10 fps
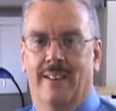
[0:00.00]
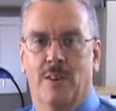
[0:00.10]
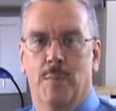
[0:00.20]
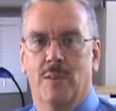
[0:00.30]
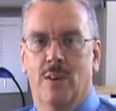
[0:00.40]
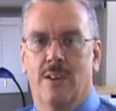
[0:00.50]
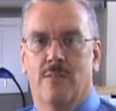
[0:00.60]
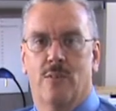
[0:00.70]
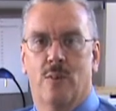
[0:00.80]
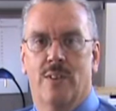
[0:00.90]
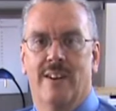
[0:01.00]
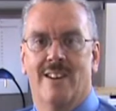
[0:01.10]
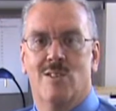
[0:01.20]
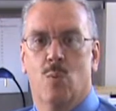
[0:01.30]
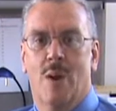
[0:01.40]
They'll be looking for the
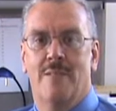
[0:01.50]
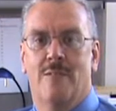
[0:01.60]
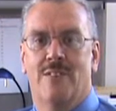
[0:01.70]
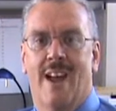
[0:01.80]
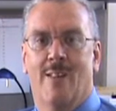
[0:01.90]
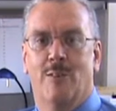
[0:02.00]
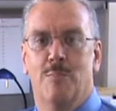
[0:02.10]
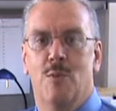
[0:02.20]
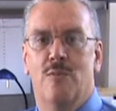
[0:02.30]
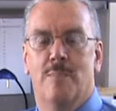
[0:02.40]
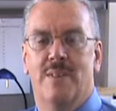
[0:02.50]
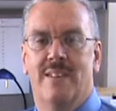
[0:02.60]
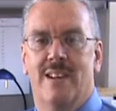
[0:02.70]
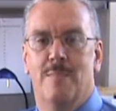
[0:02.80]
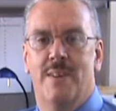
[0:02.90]
next wave of talent to move up to
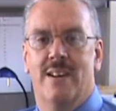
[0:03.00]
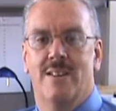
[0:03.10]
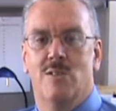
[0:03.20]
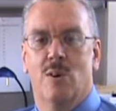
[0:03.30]
the NBA.